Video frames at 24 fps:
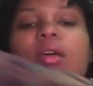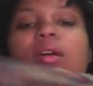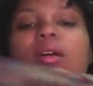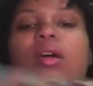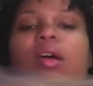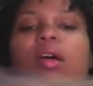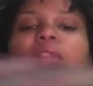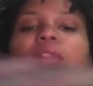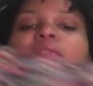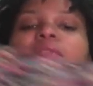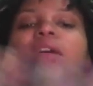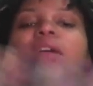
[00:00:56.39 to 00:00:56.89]

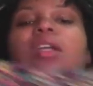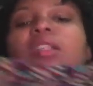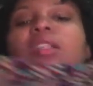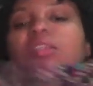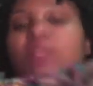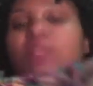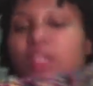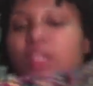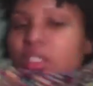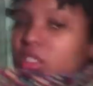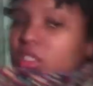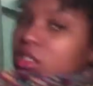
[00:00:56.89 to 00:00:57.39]
I finally
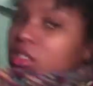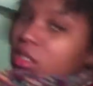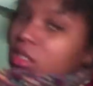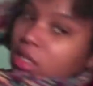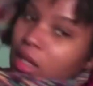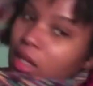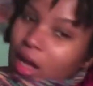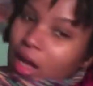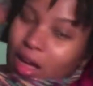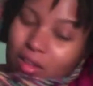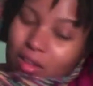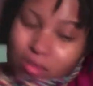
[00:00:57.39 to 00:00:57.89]
finished it.
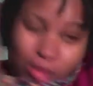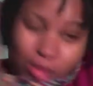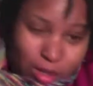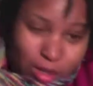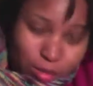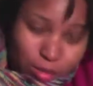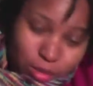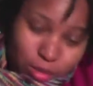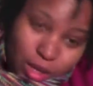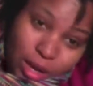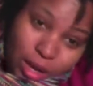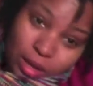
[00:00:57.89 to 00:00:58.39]
I have not
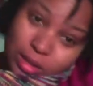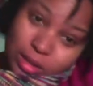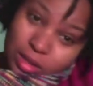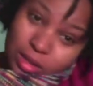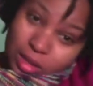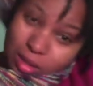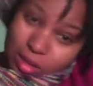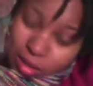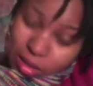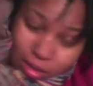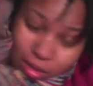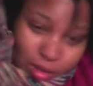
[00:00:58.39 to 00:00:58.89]
blocked
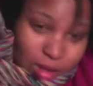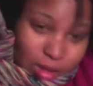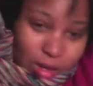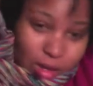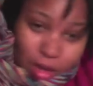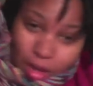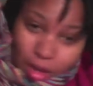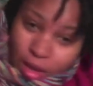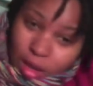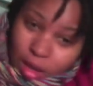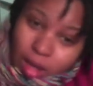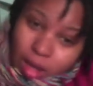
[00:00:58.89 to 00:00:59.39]
it,
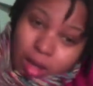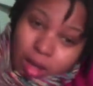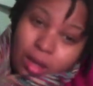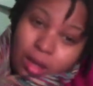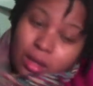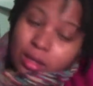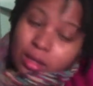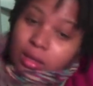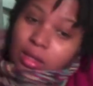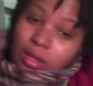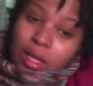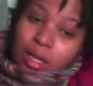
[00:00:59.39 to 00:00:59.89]

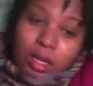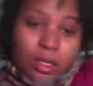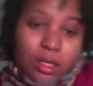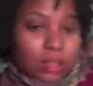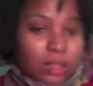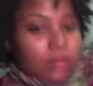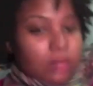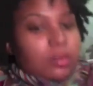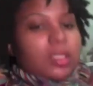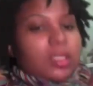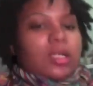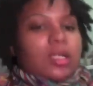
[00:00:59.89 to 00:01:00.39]
and that
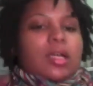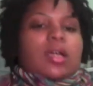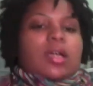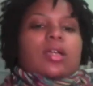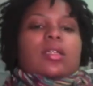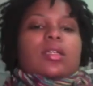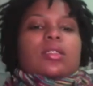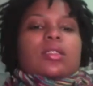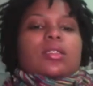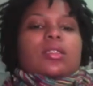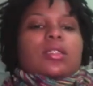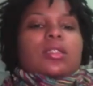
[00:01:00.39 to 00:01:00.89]
is
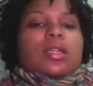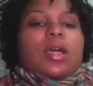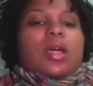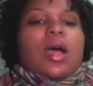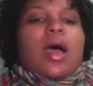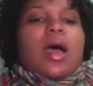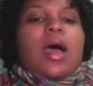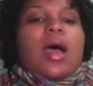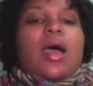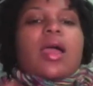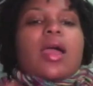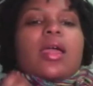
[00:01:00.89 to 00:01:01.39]
because
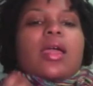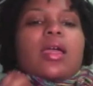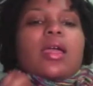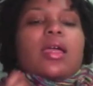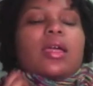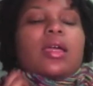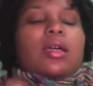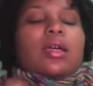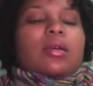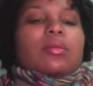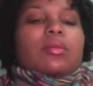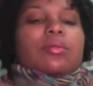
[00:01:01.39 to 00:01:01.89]
I
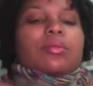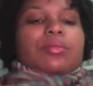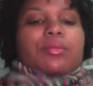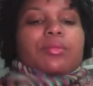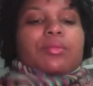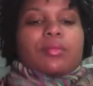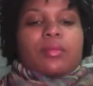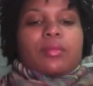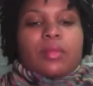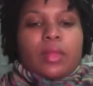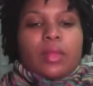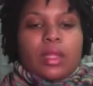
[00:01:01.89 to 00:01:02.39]
am
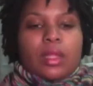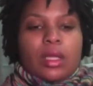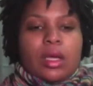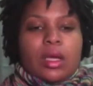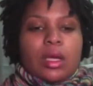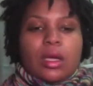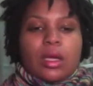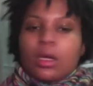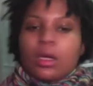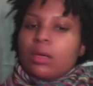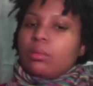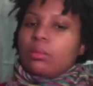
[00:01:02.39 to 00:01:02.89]

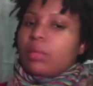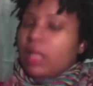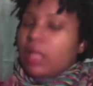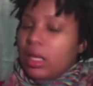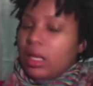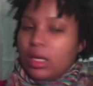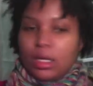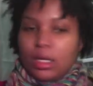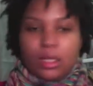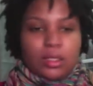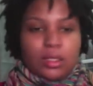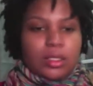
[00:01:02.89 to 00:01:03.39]

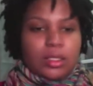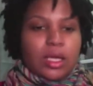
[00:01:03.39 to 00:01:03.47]
planning on